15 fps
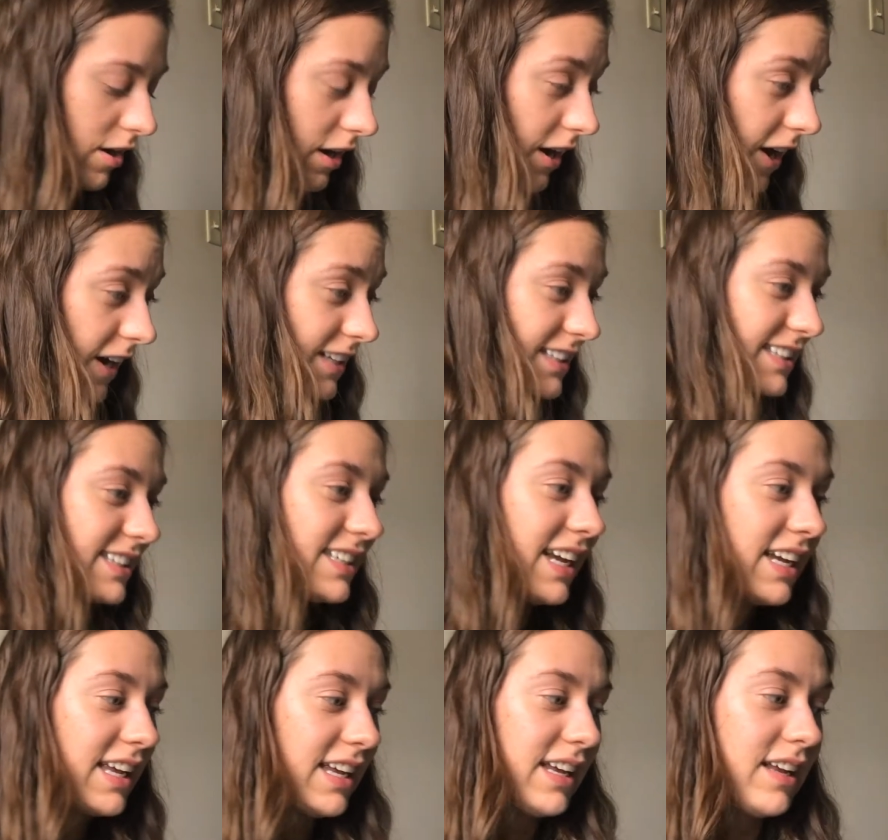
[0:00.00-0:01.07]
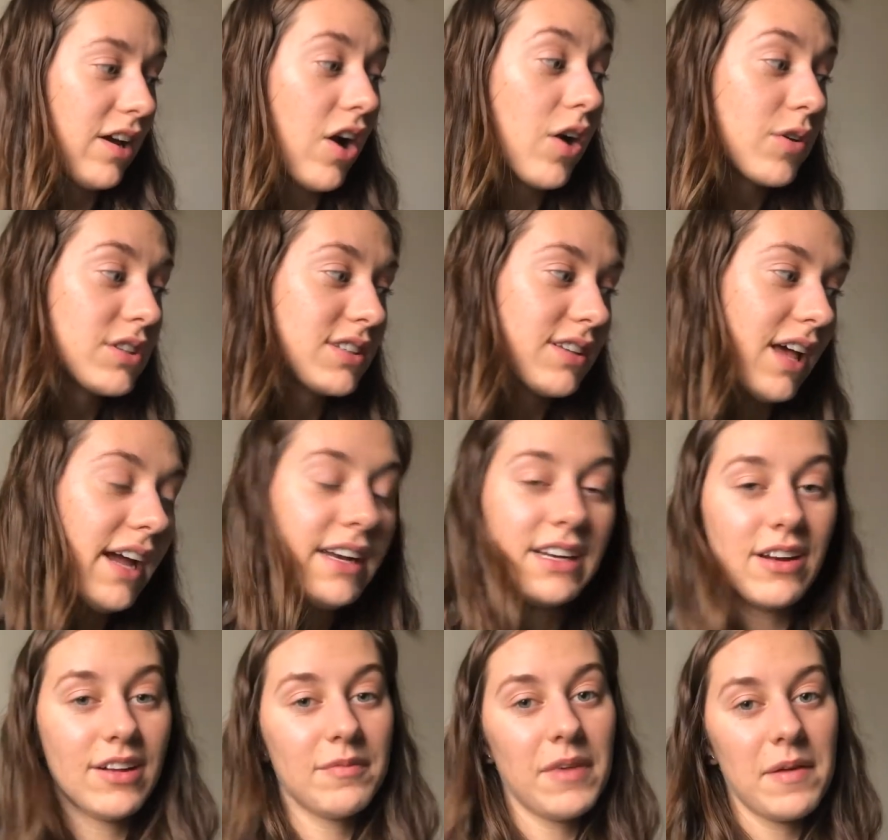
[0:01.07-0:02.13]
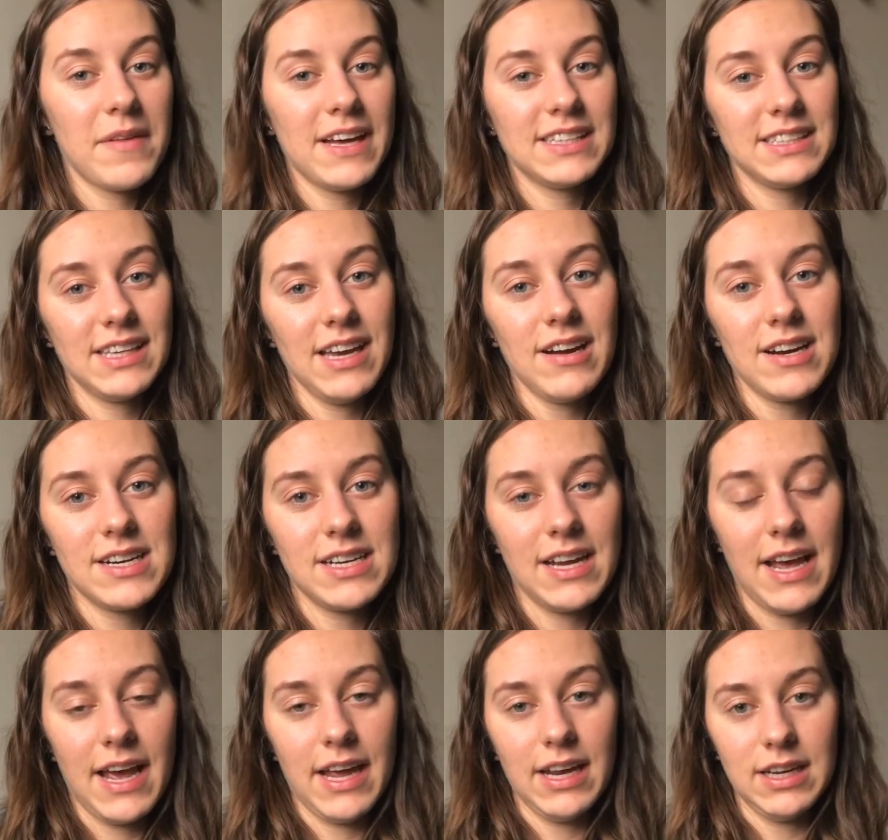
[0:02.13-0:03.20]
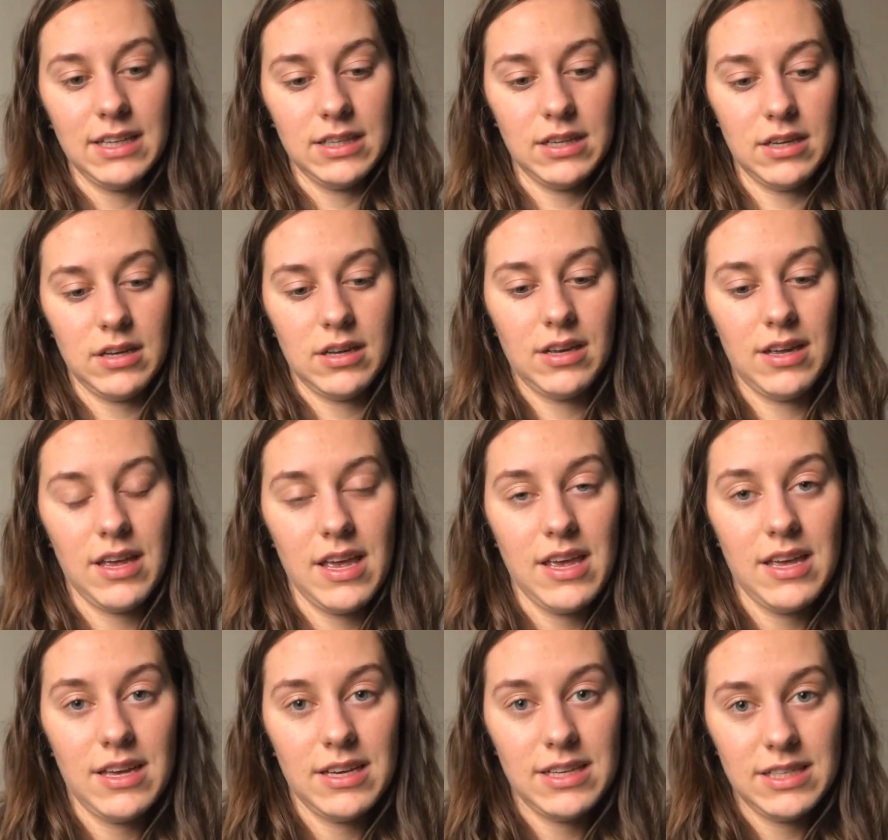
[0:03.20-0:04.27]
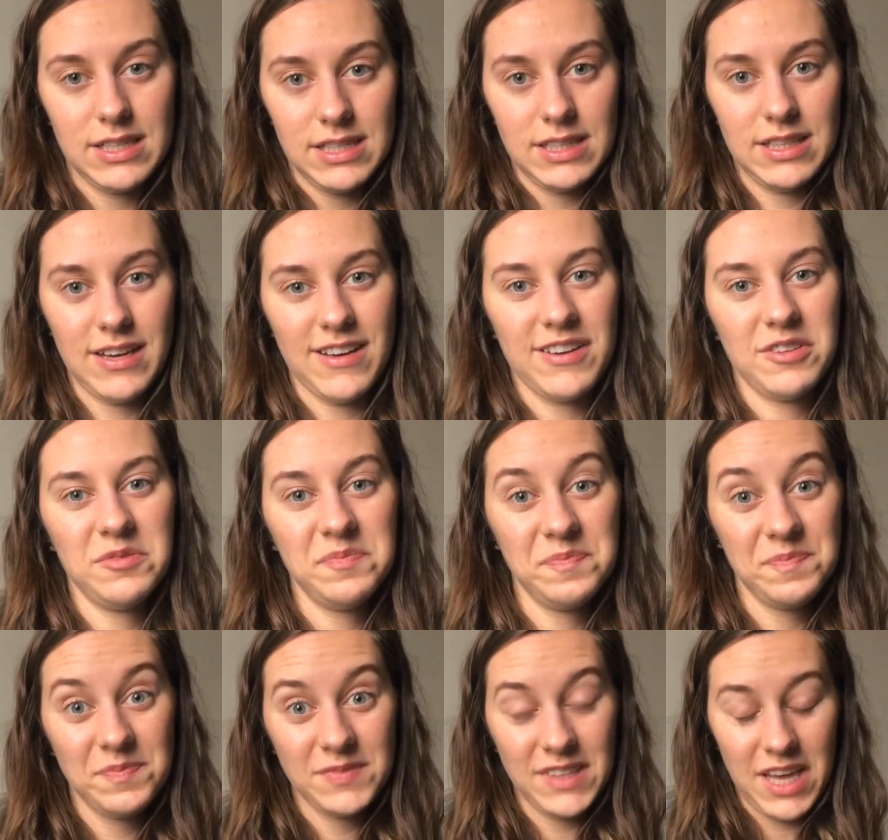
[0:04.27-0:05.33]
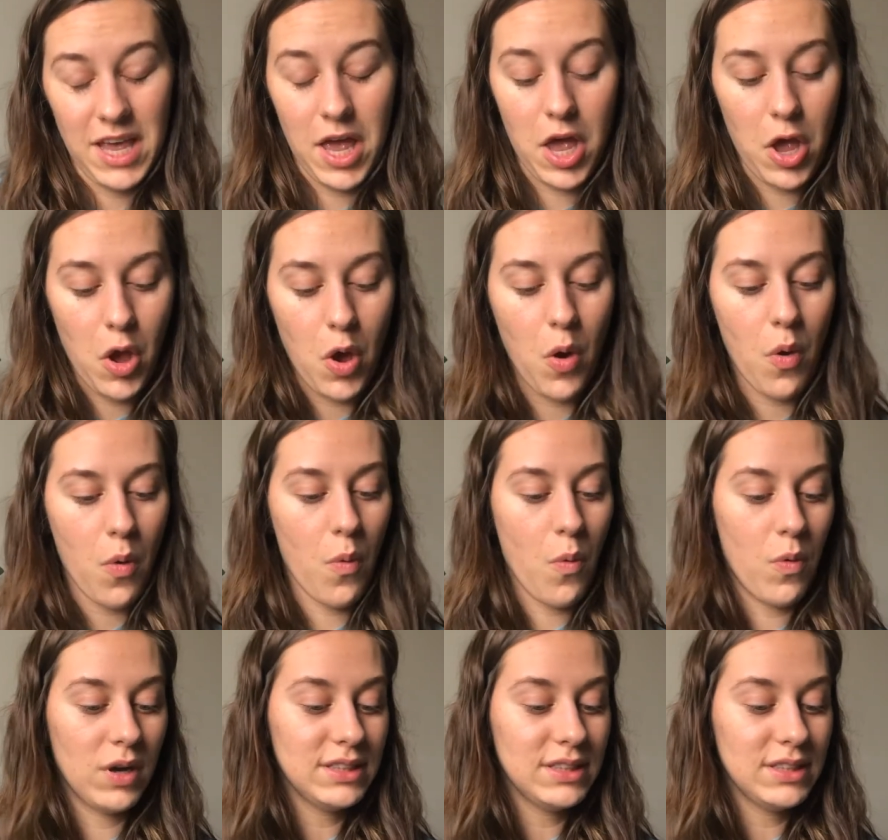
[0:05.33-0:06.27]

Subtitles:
are sliding on my mascara today. So, 1